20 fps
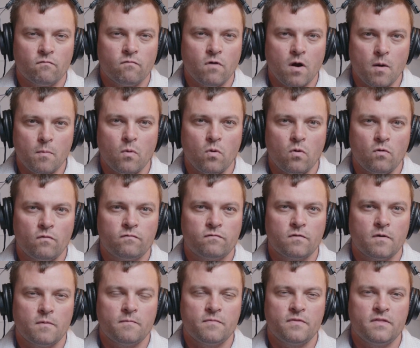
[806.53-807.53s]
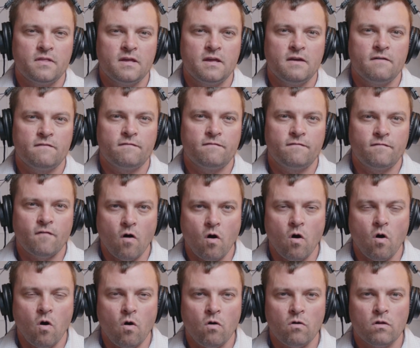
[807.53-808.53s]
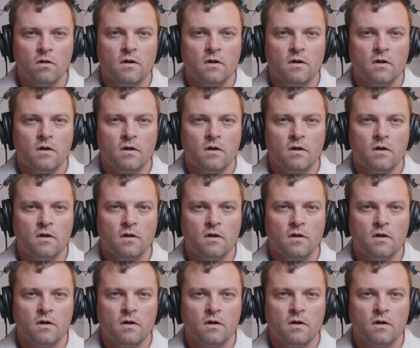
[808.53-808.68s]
rubble, from the fall